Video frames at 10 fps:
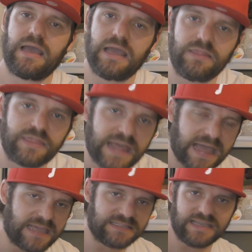And
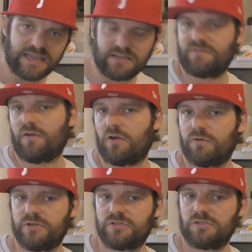that is it as
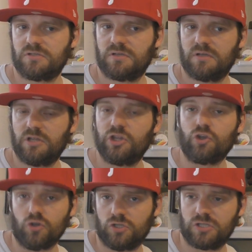far as the
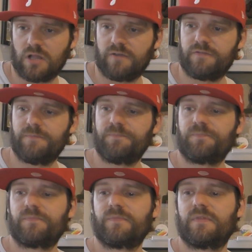good stuff.
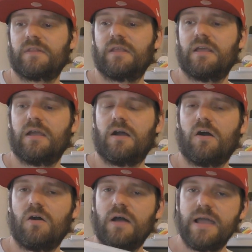
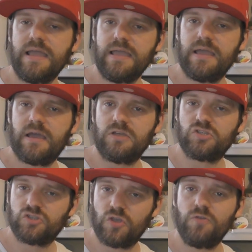As
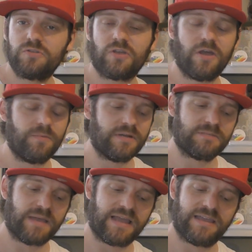soon as I opened
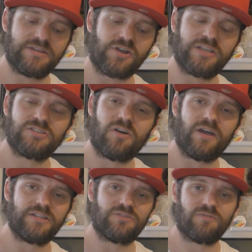this package, I
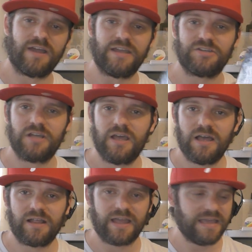started to rage.
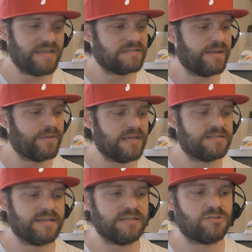Okay, here's Liberty
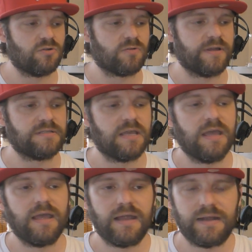City Stories.
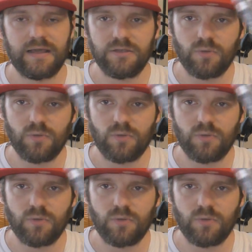Now,